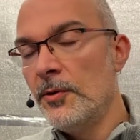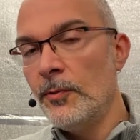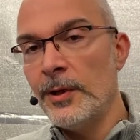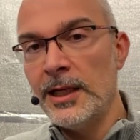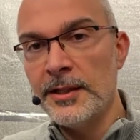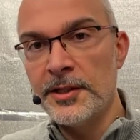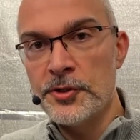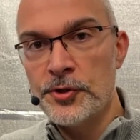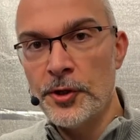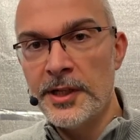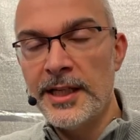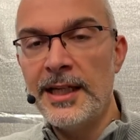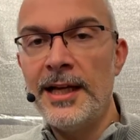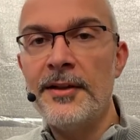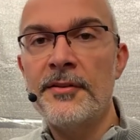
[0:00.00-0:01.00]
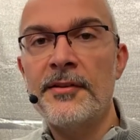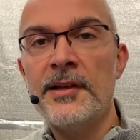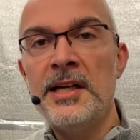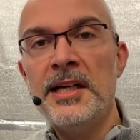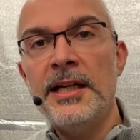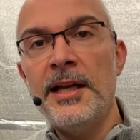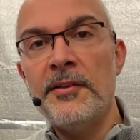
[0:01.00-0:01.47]
while the Joyalens
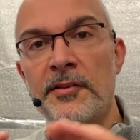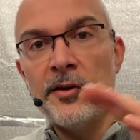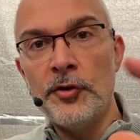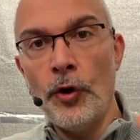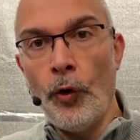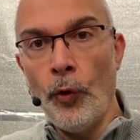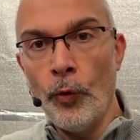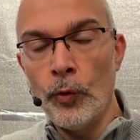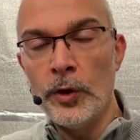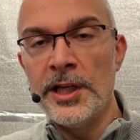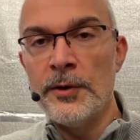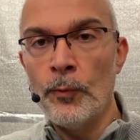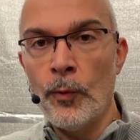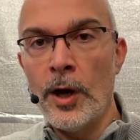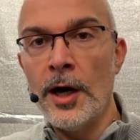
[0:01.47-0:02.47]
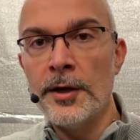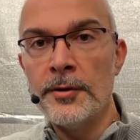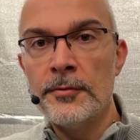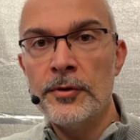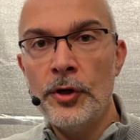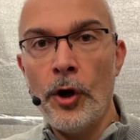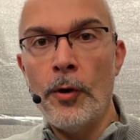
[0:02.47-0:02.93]
it's an
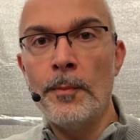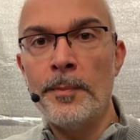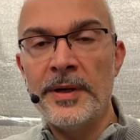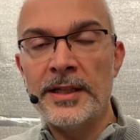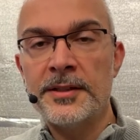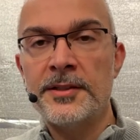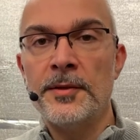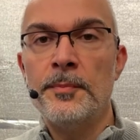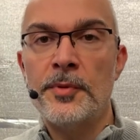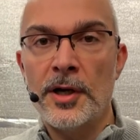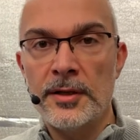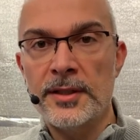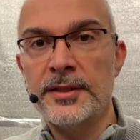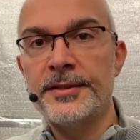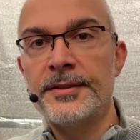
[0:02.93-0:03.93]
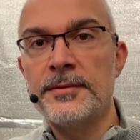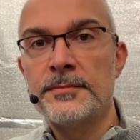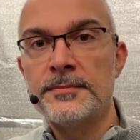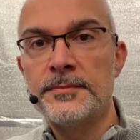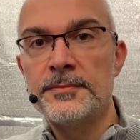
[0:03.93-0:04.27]
all-in-one compact product.